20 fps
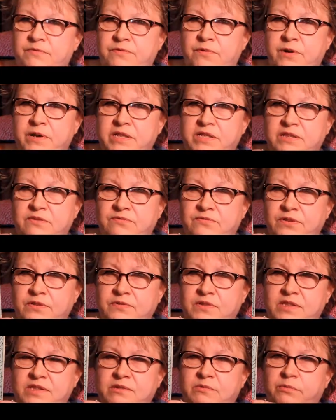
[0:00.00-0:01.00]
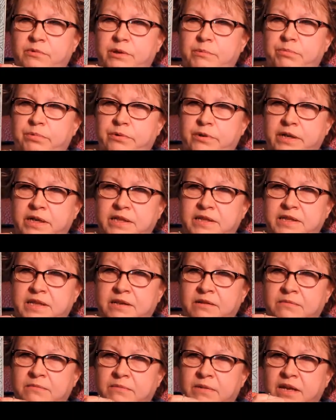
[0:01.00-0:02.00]
from the 40s and 50s and reprinting
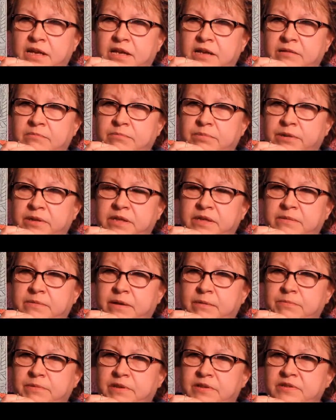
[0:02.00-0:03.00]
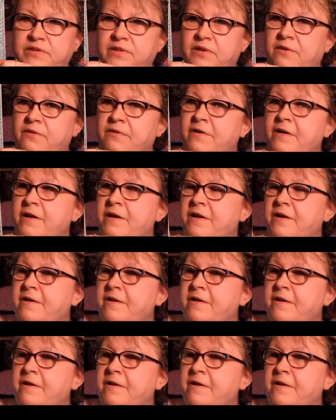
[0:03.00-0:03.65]
them and putting them up there. So